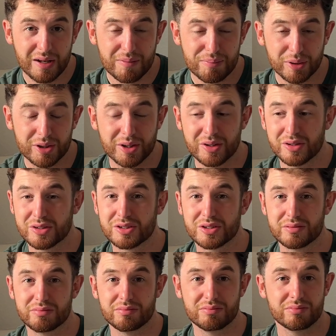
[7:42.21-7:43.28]
because
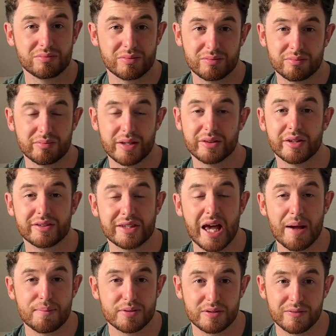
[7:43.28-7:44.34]
in the
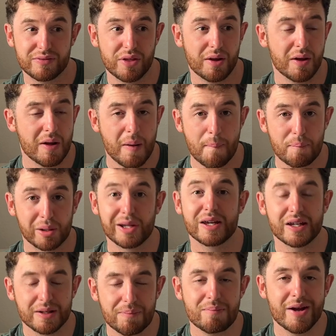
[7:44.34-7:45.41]
depths of the
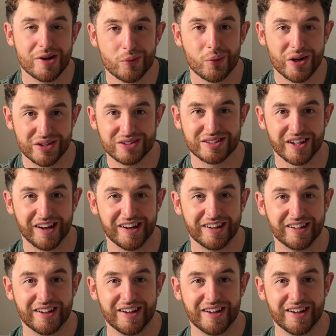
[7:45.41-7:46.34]
bleak midwinter,